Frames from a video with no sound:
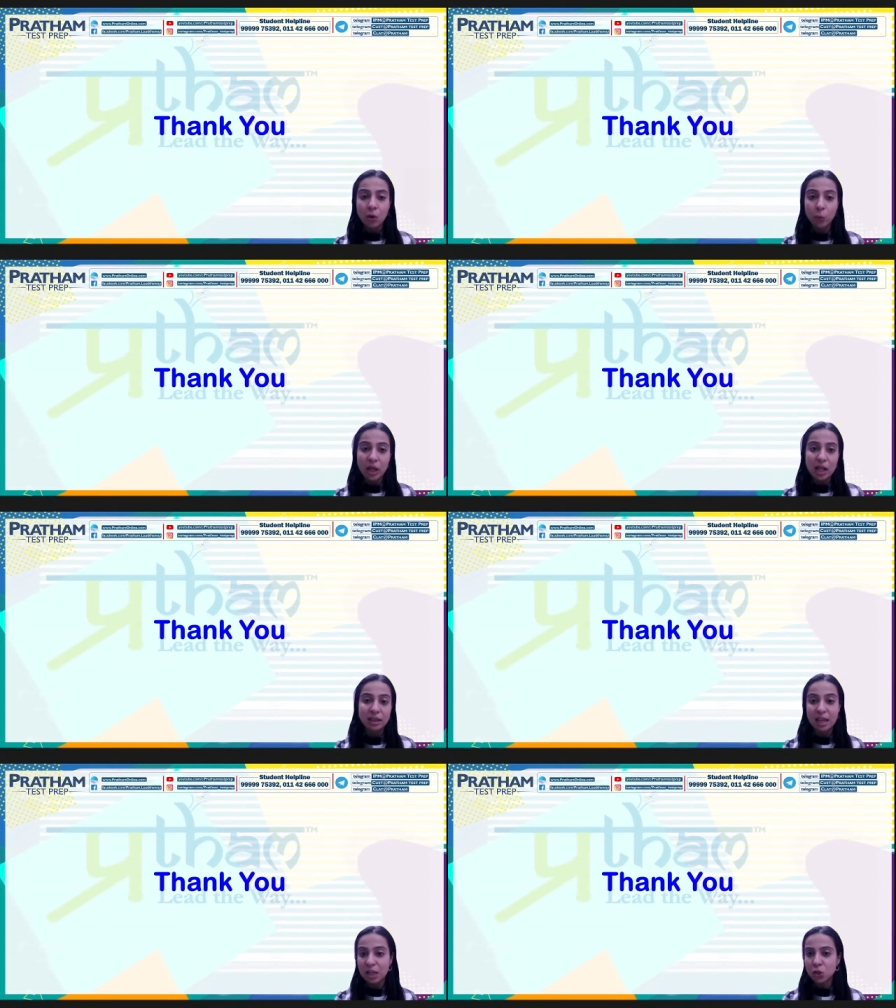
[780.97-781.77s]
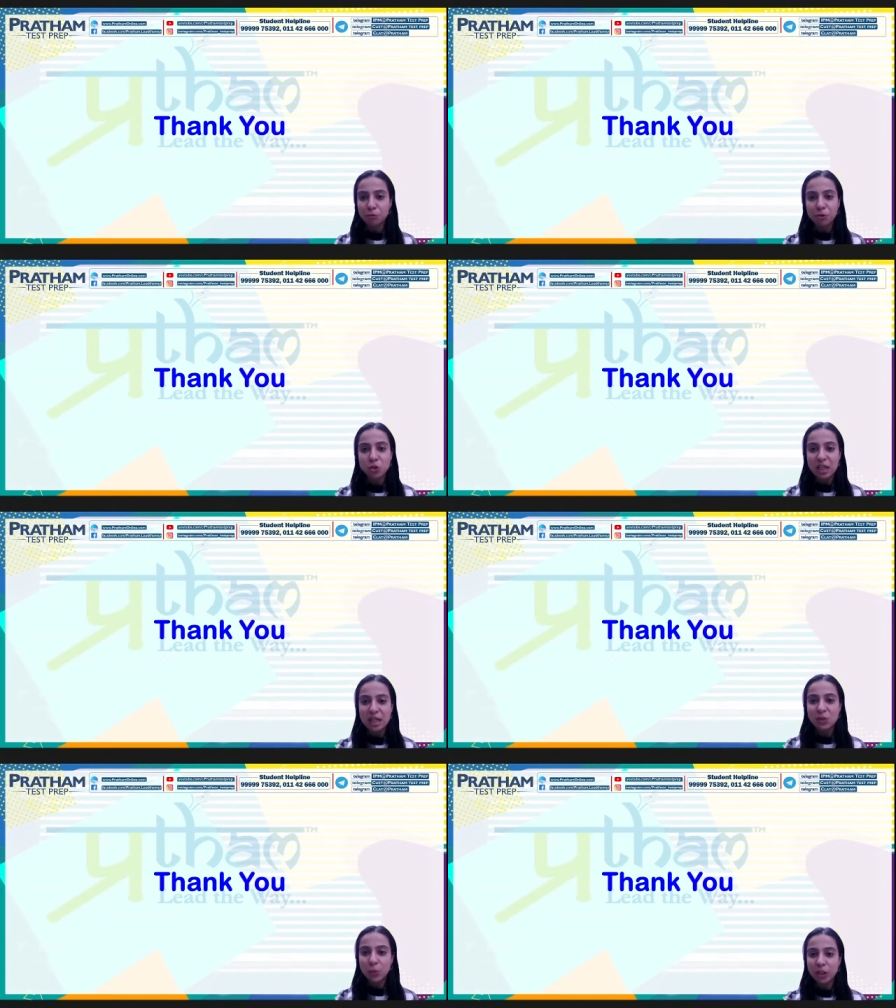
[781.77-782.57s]
Well, that's all for
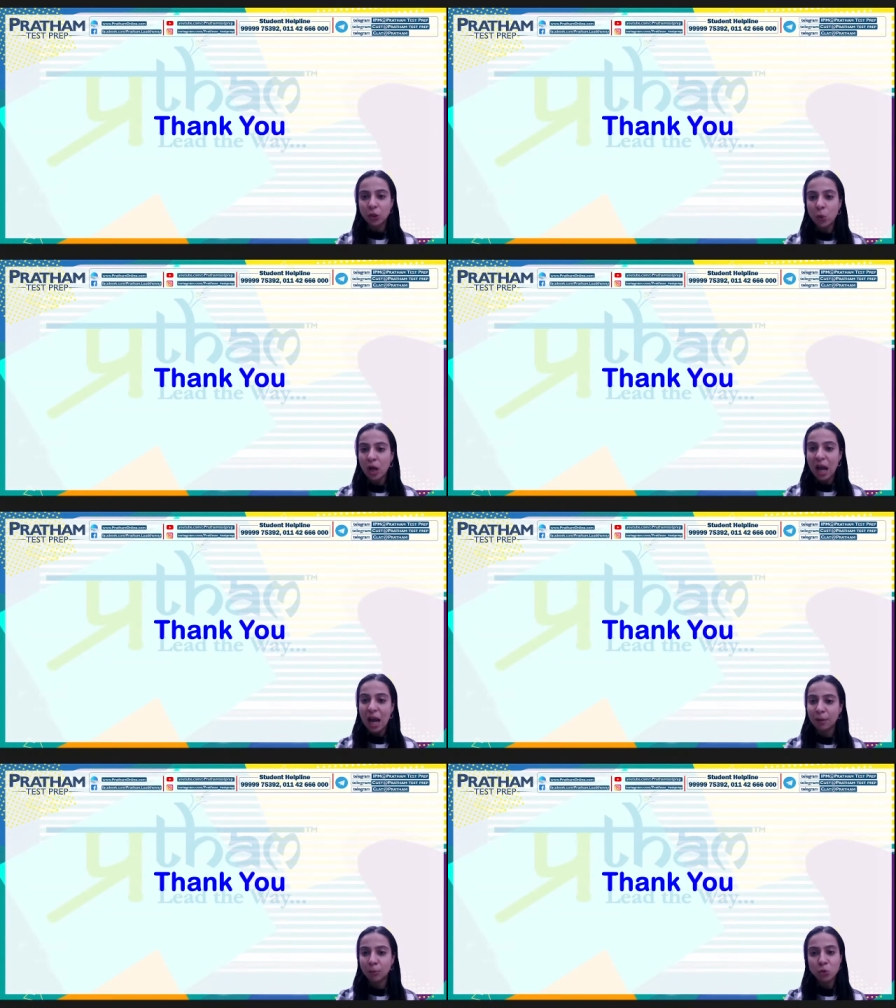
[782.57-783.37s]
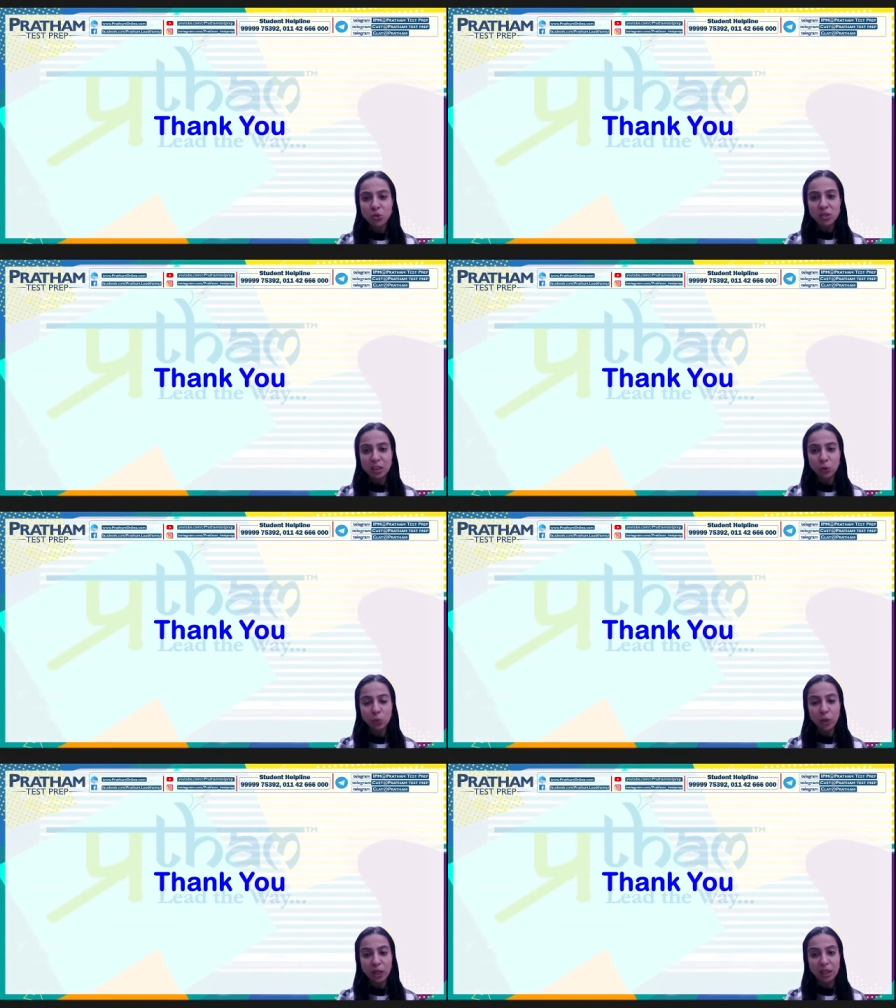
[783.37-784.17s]
today's video and I'm going to see
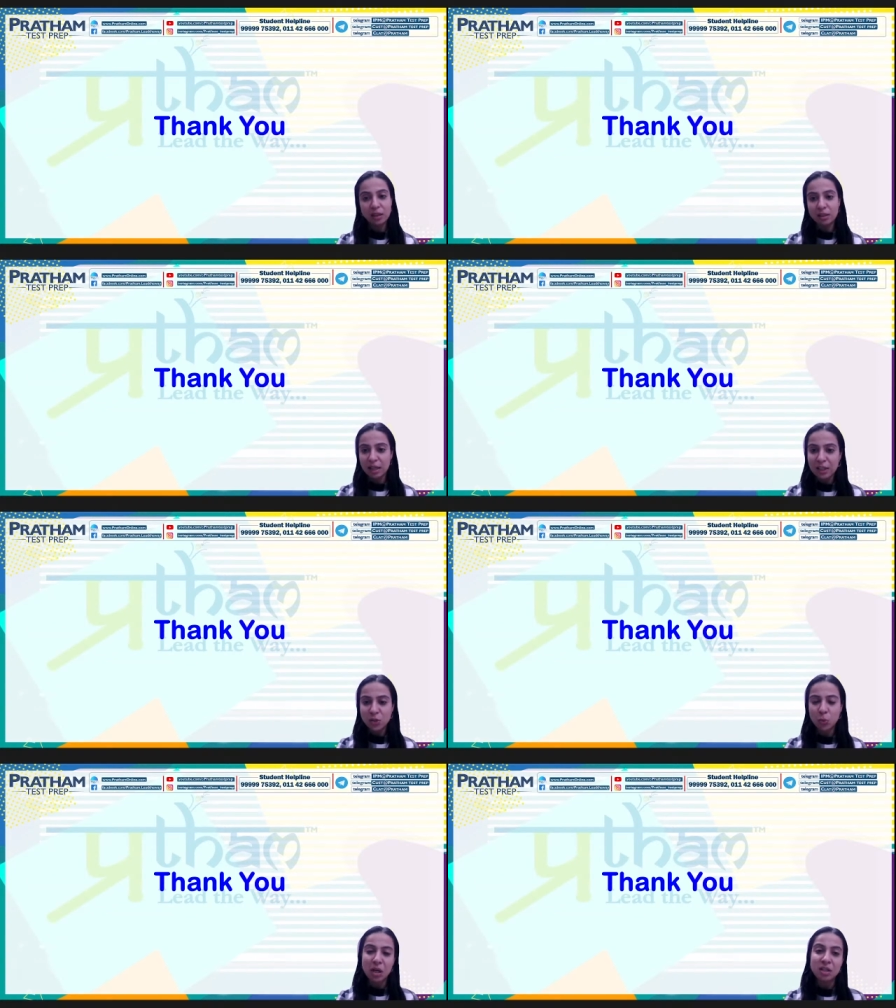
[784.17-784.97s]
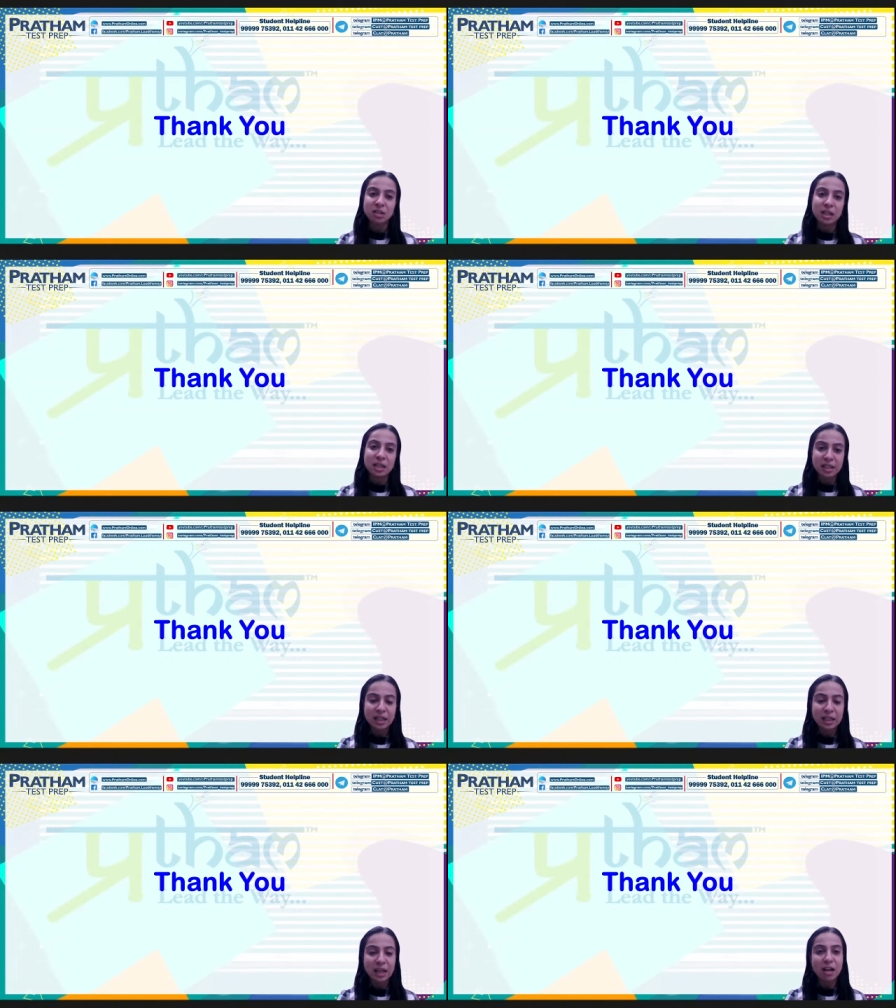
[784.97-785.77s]
you in the next one. Till then,
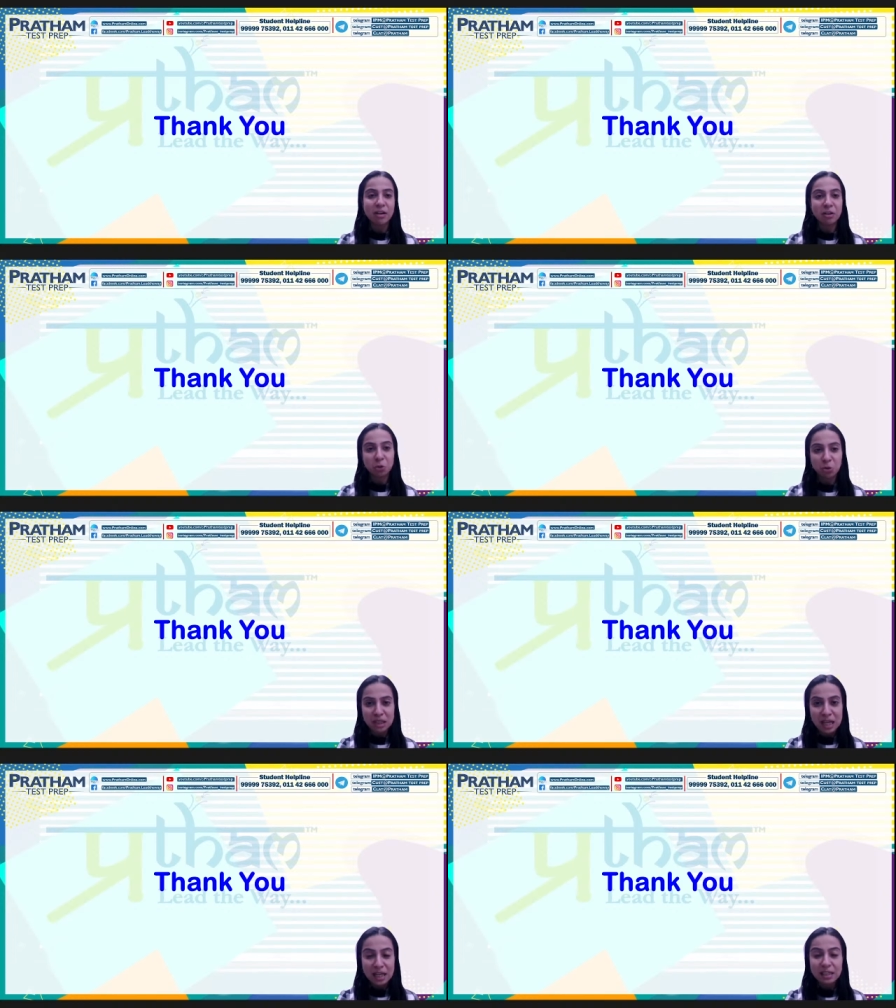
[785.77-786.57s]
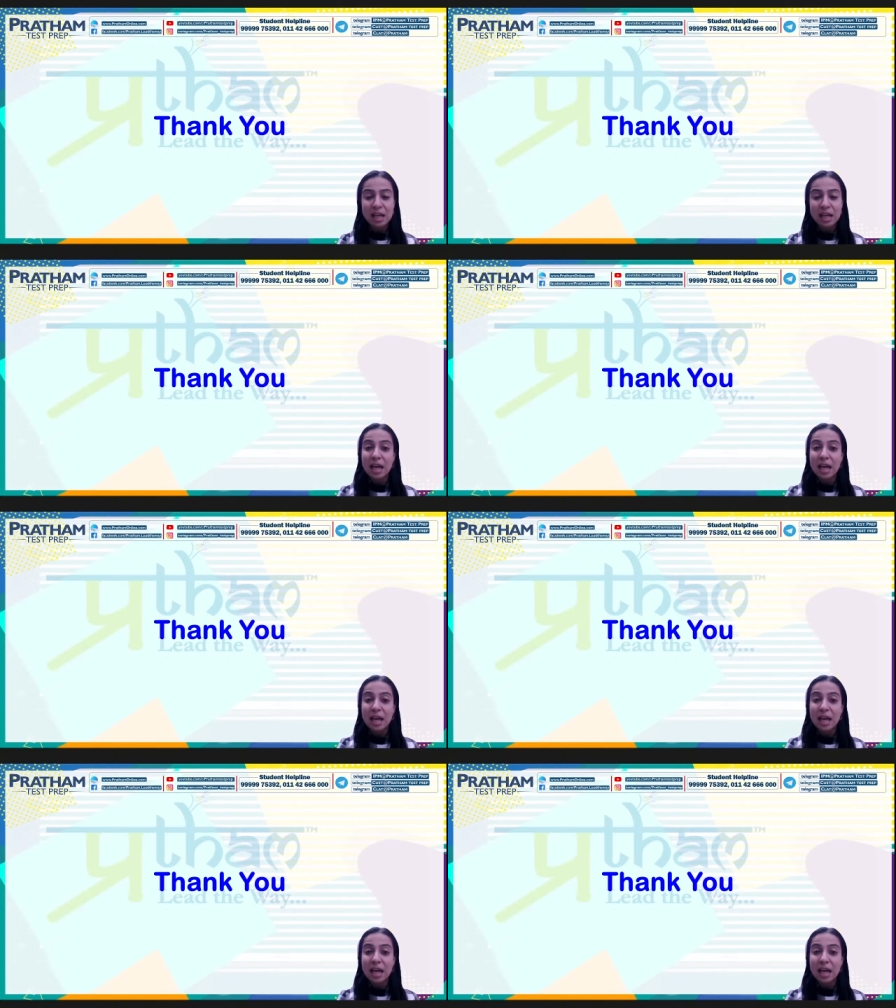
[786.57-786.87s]
take care, good night.